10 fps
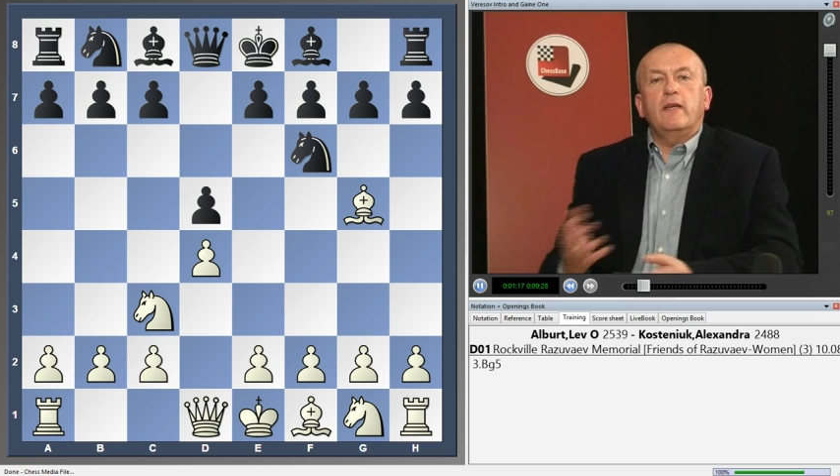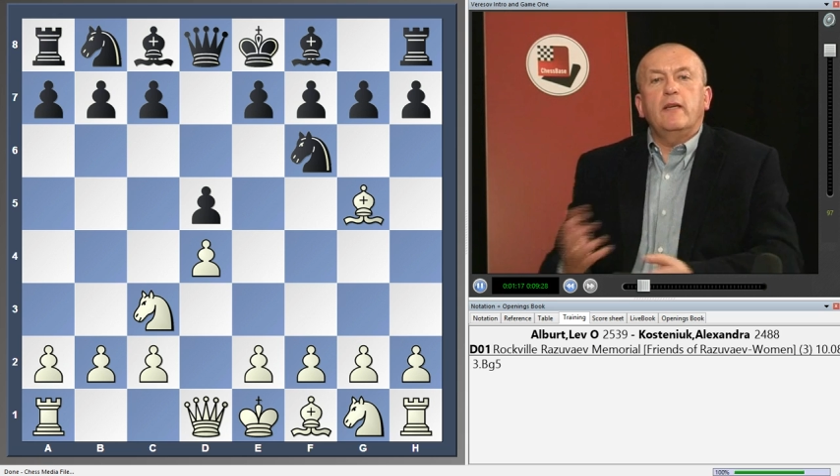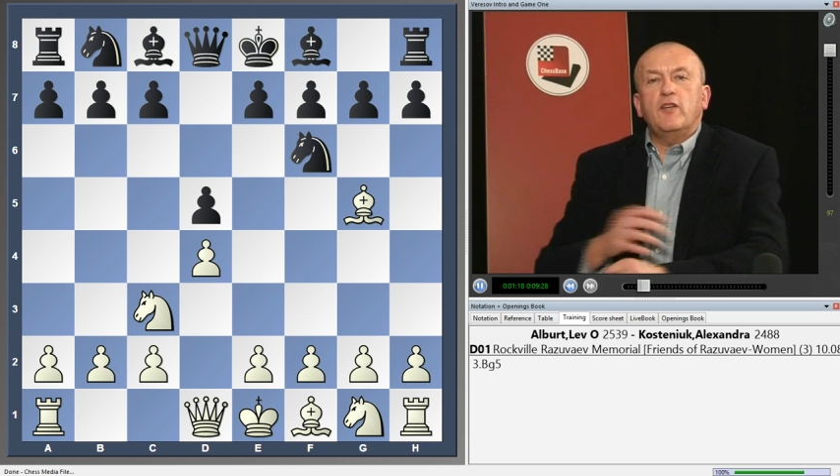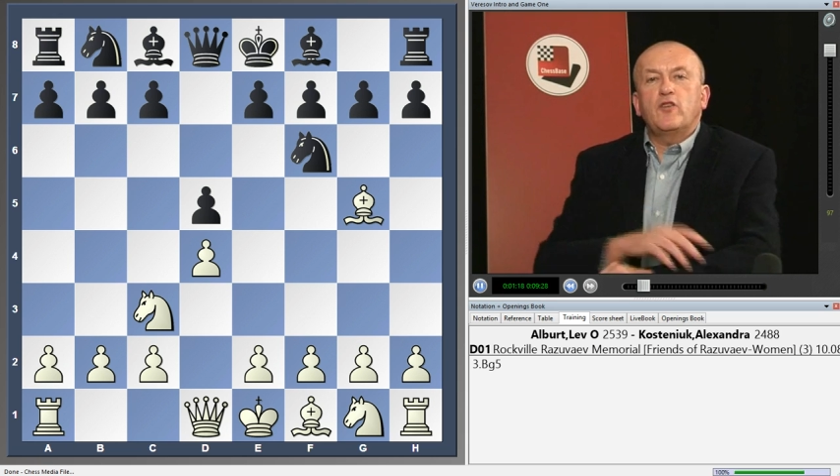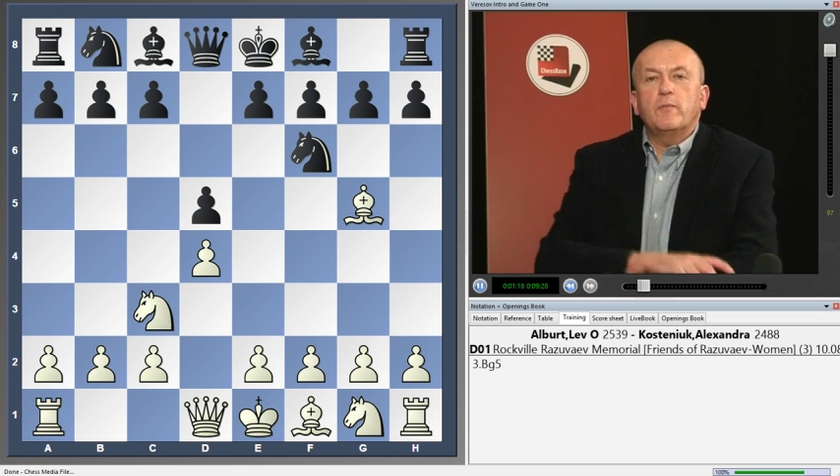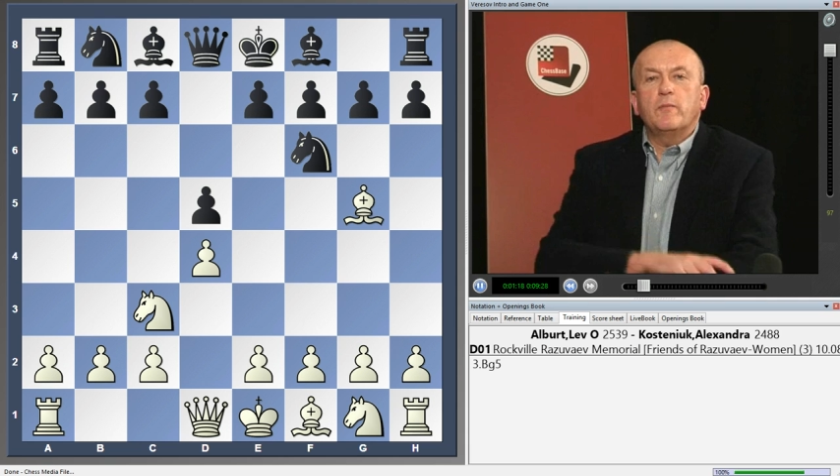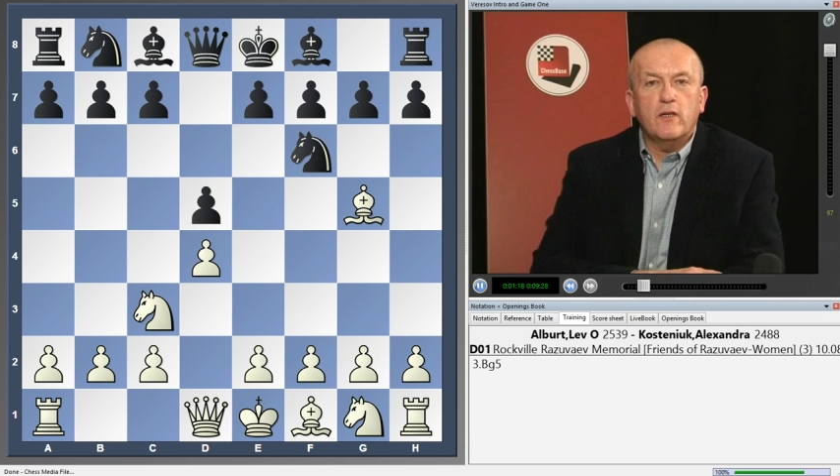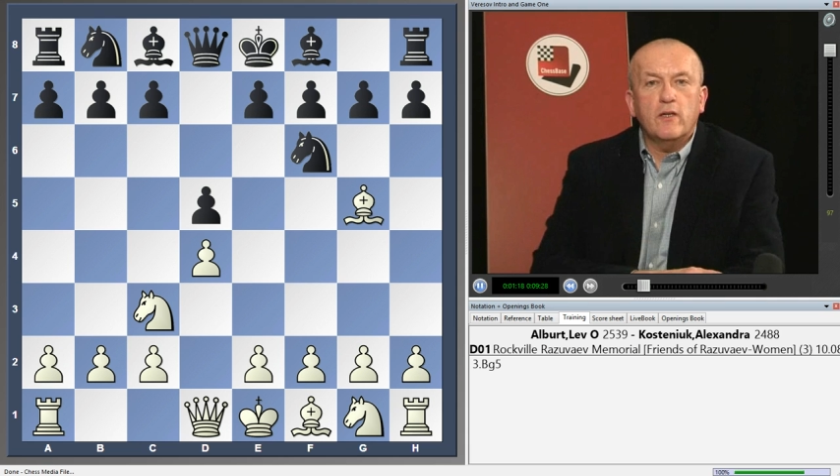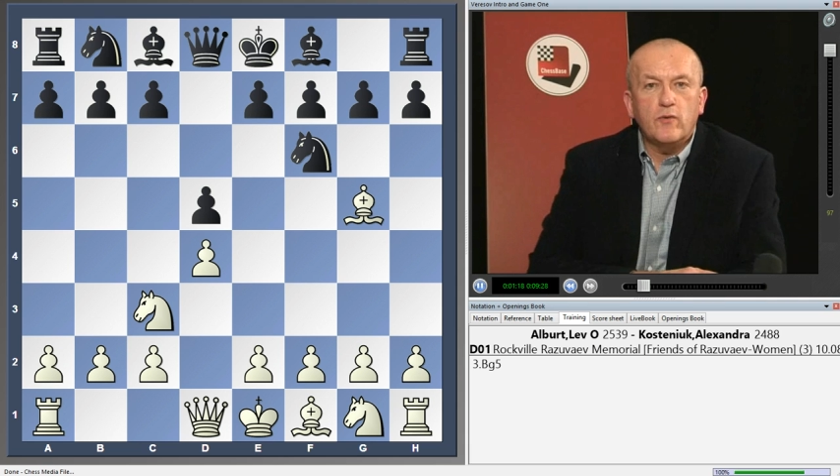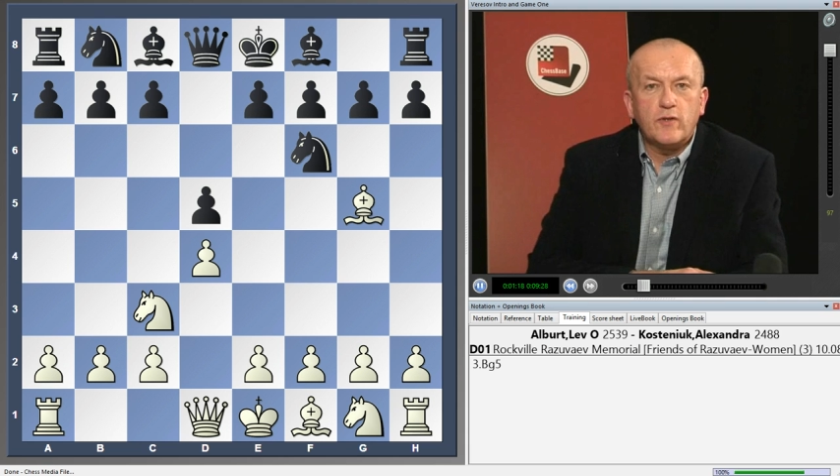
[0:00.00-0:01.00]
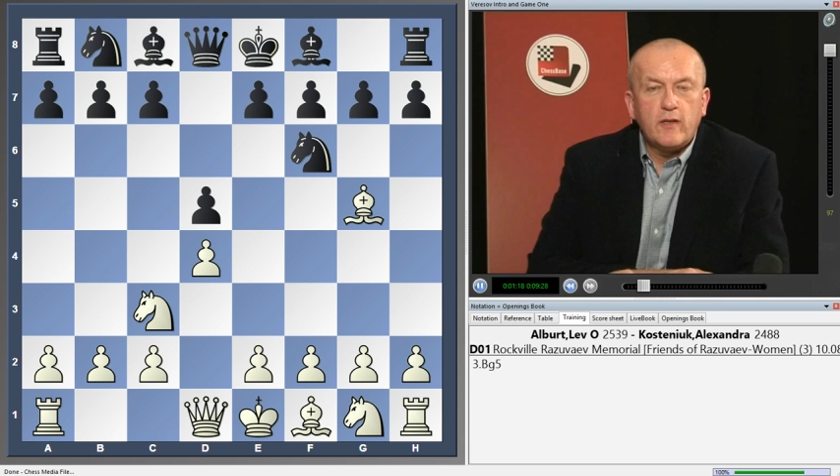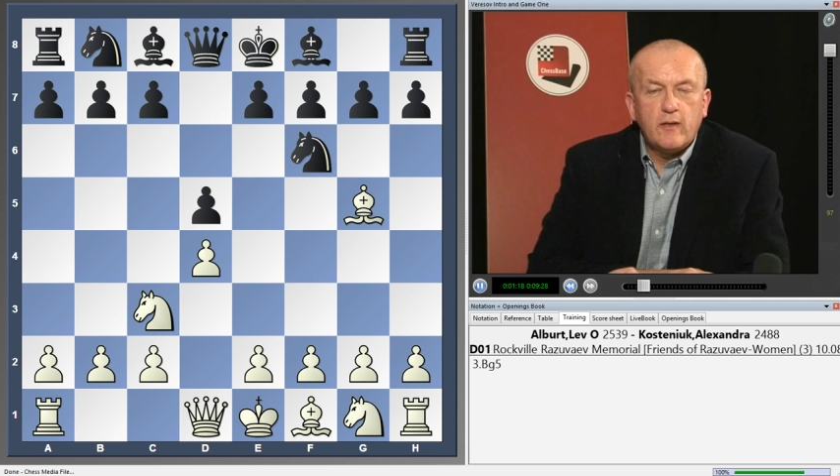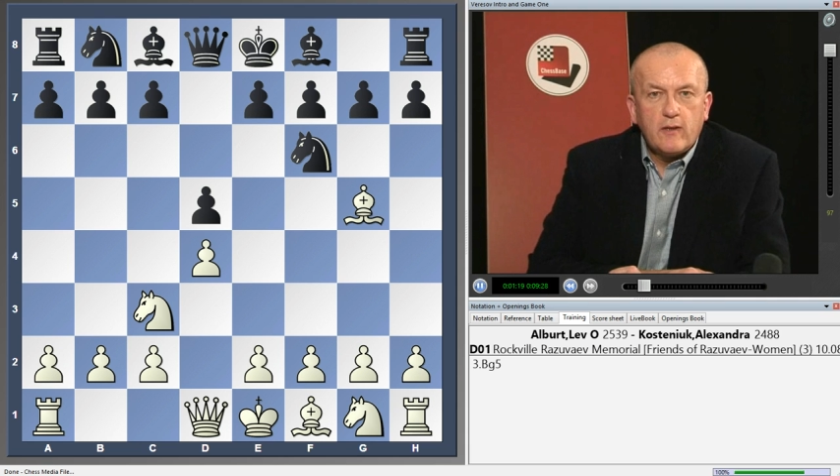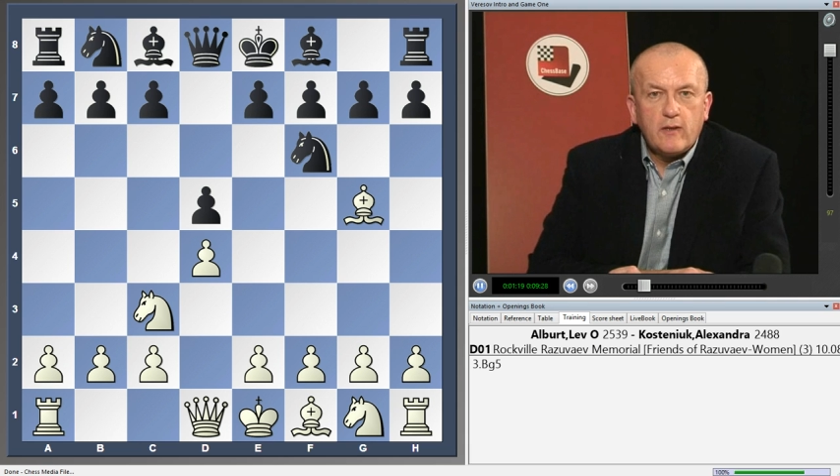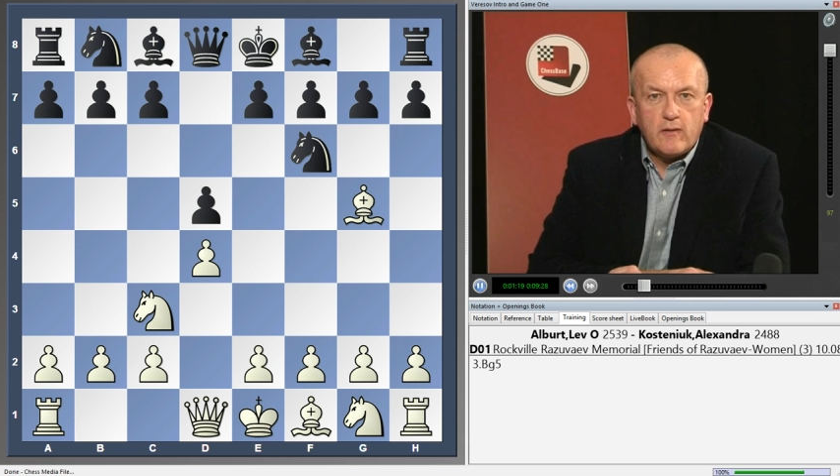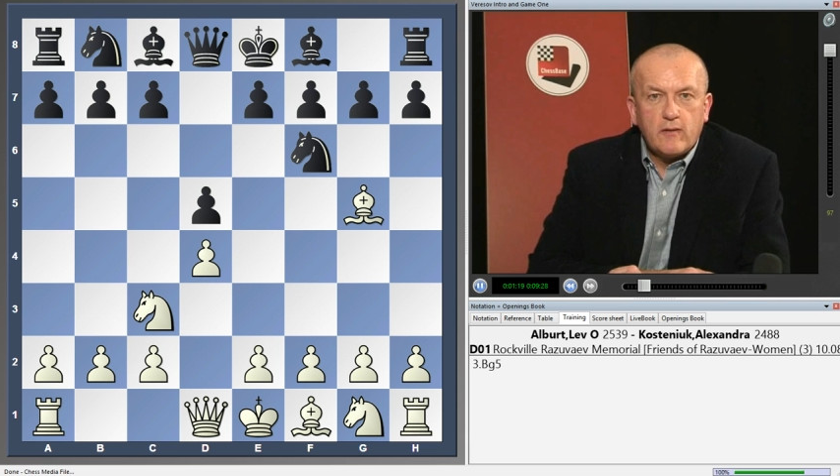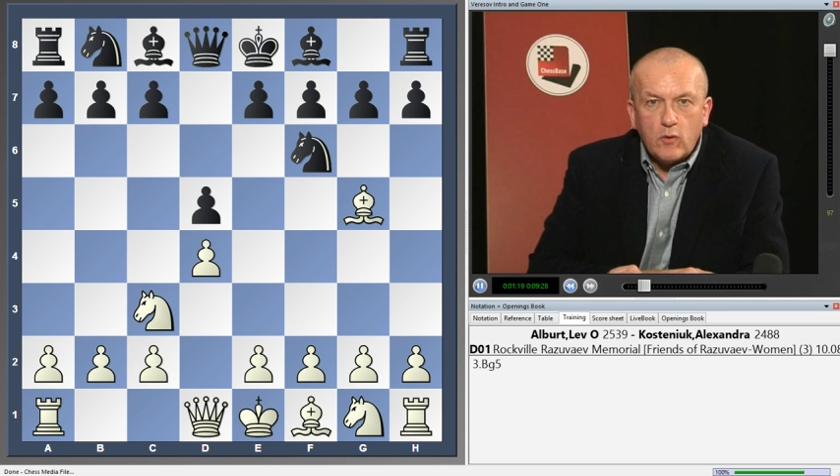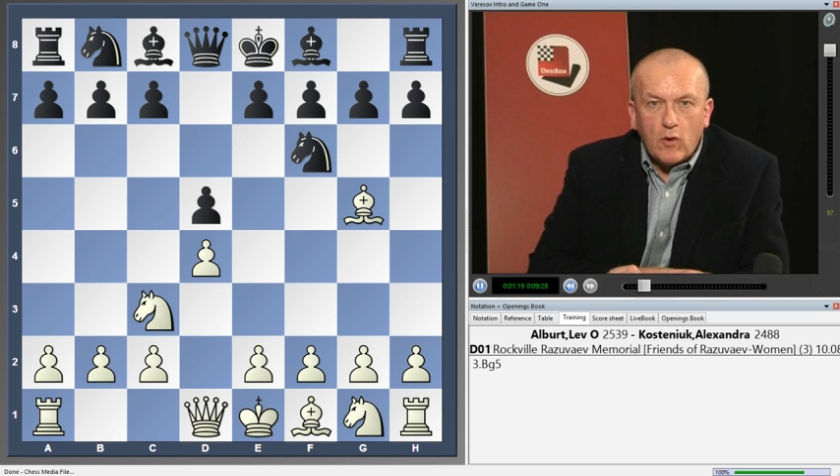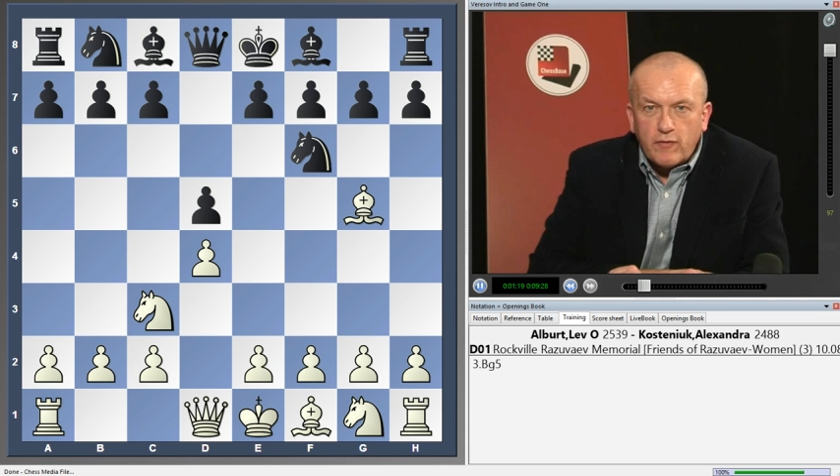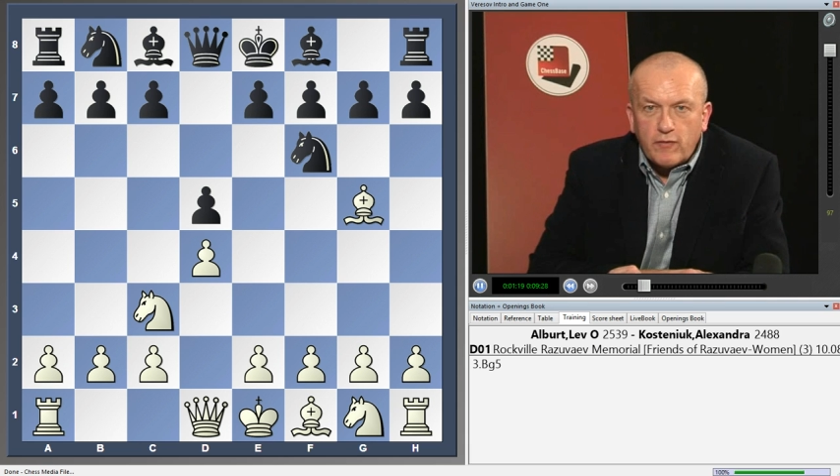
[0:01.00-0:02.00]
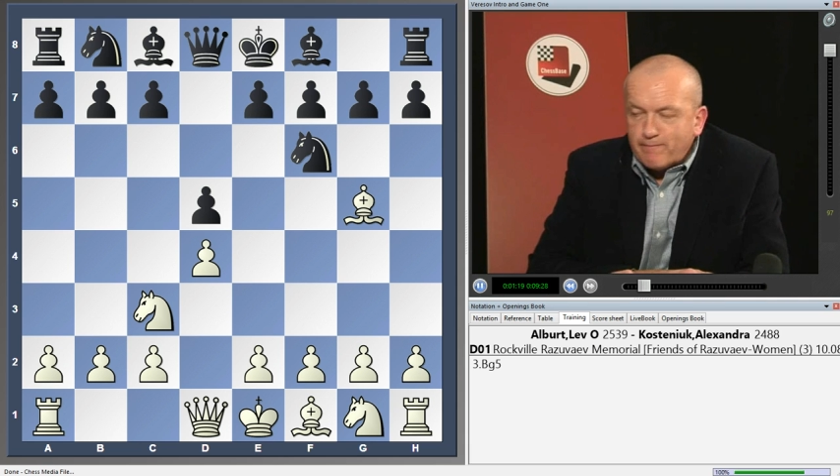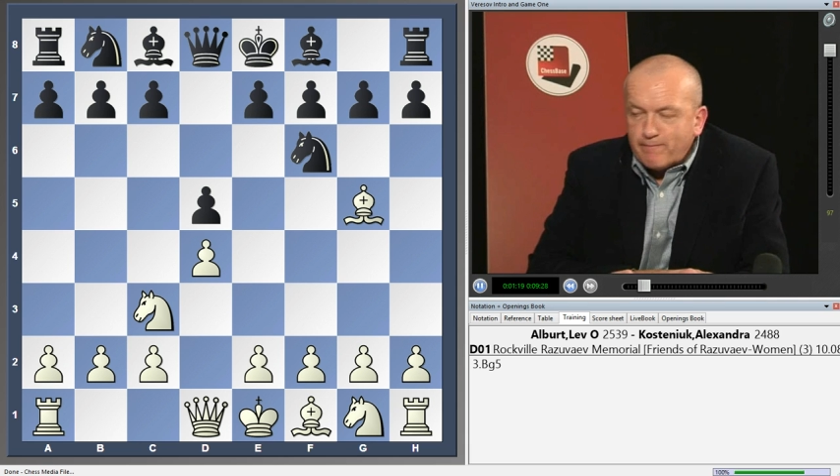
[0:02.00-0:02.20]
It should be used more often.